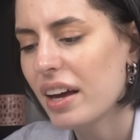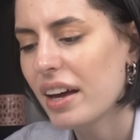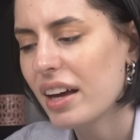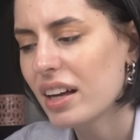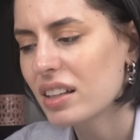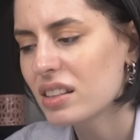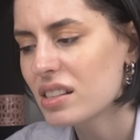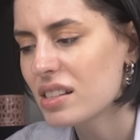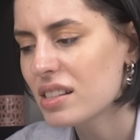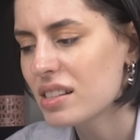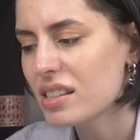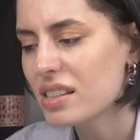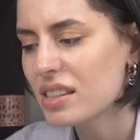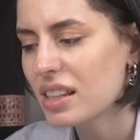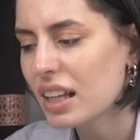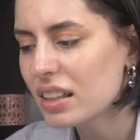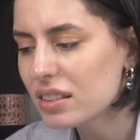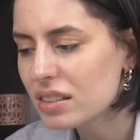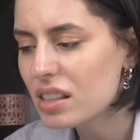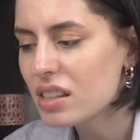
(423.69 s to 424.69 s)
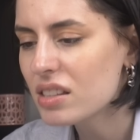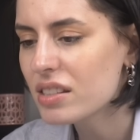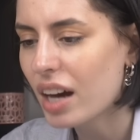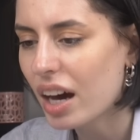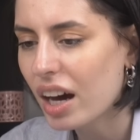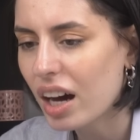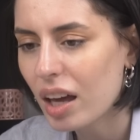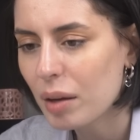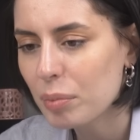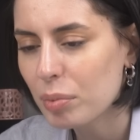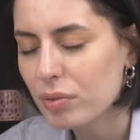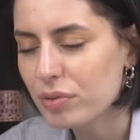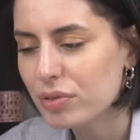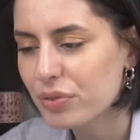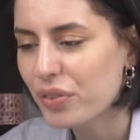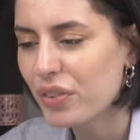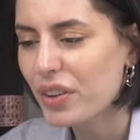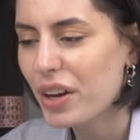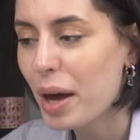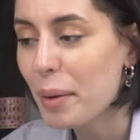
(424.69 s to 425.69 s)
It's not the type of
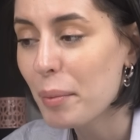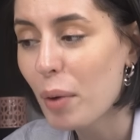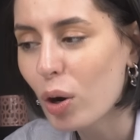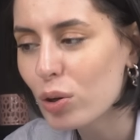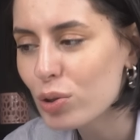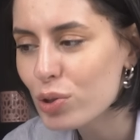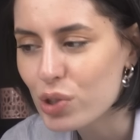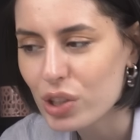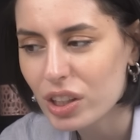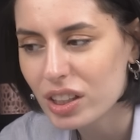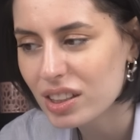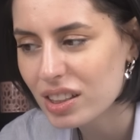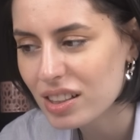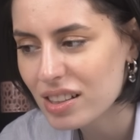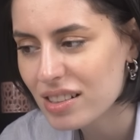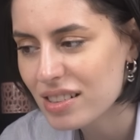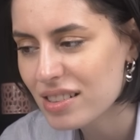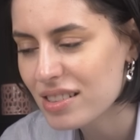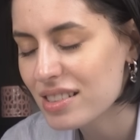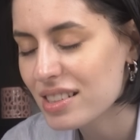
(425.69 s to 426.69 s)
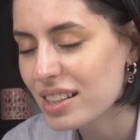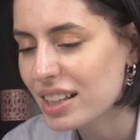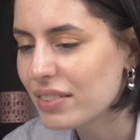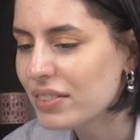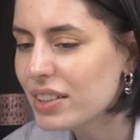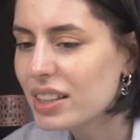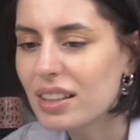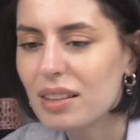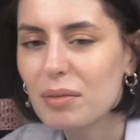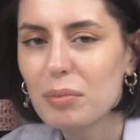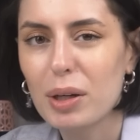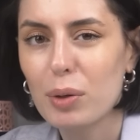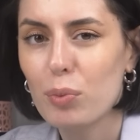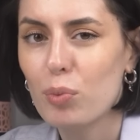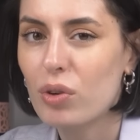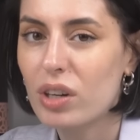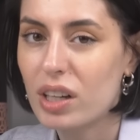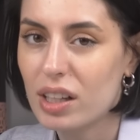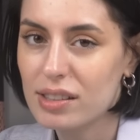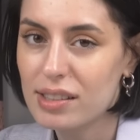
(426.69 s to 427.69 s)
emotions, even in my
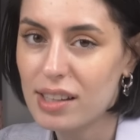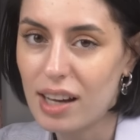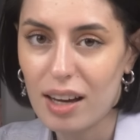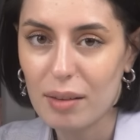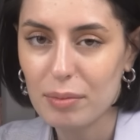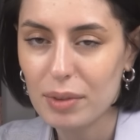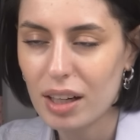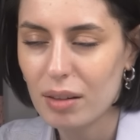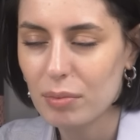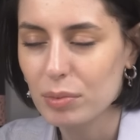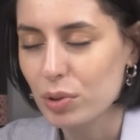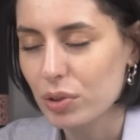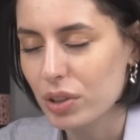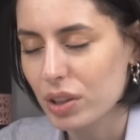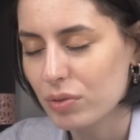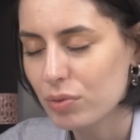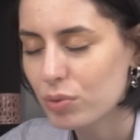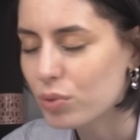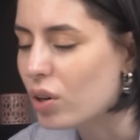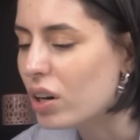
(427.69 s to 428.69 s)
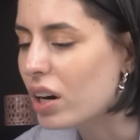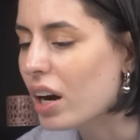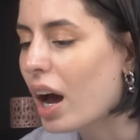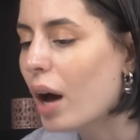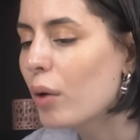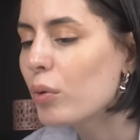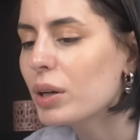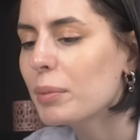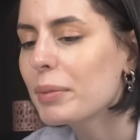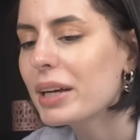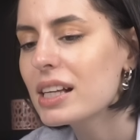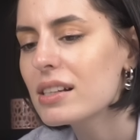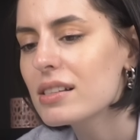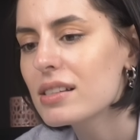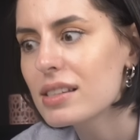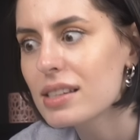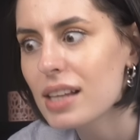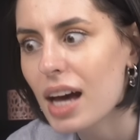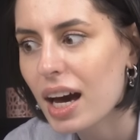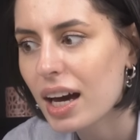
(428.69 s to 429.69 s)
work time, that I'm looking for. I want to be
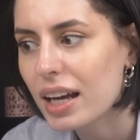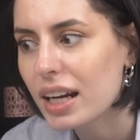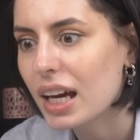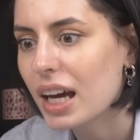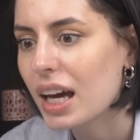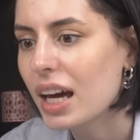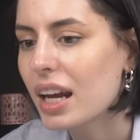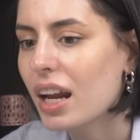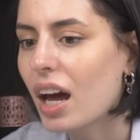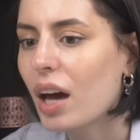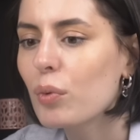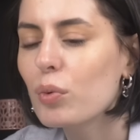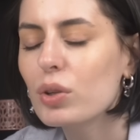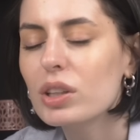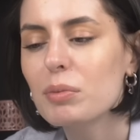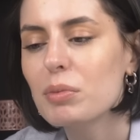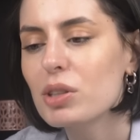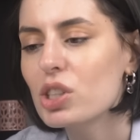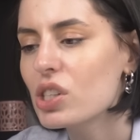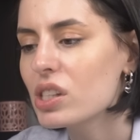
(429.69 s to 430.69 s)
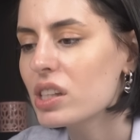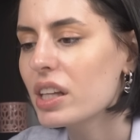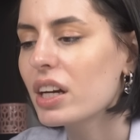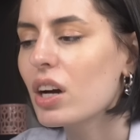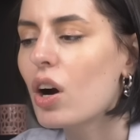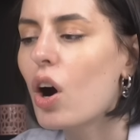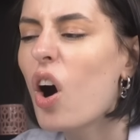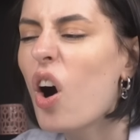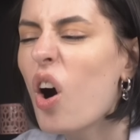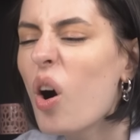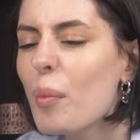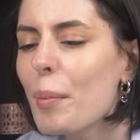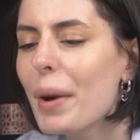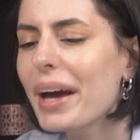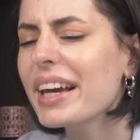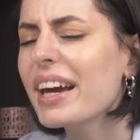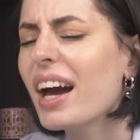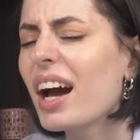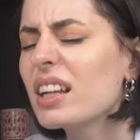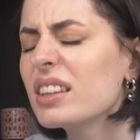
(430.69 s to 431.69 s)
excited. I want to be just like, oh
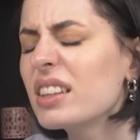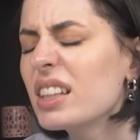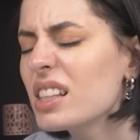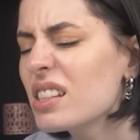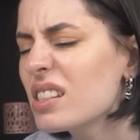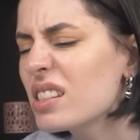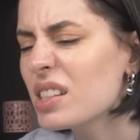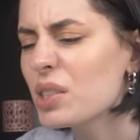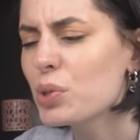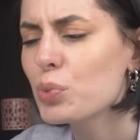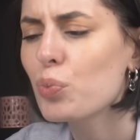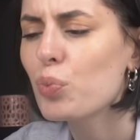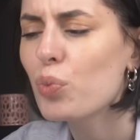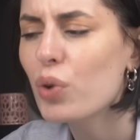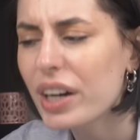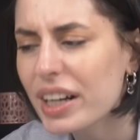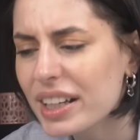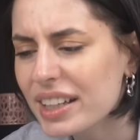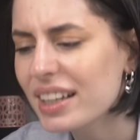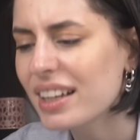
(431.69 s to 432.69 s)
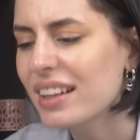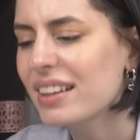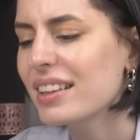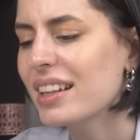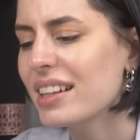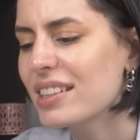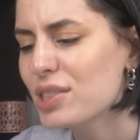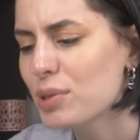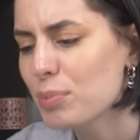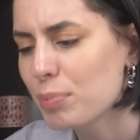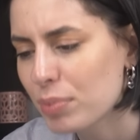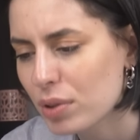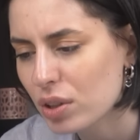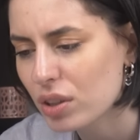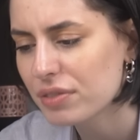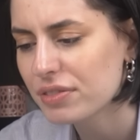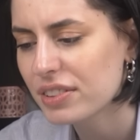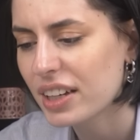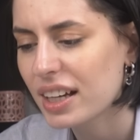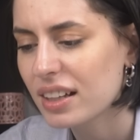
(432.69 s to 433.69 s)
my God, this is working. That's
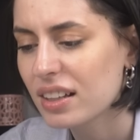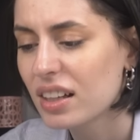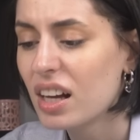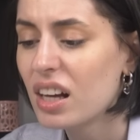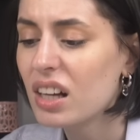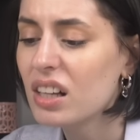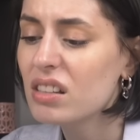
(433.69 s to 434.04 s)
perfect.